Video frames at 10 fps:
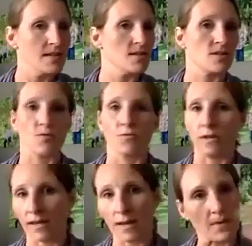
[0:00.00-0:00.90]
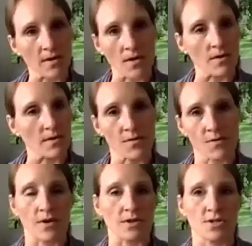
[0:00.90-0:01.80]
So filling up on all of the
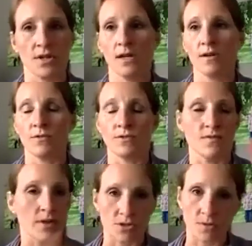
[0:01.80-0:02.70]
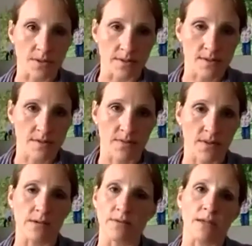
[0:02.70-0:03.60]
fresh fruits and vegetables that
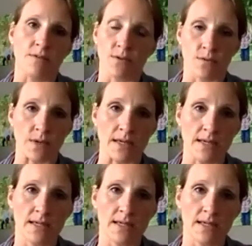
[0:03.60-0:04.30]
you need for the week.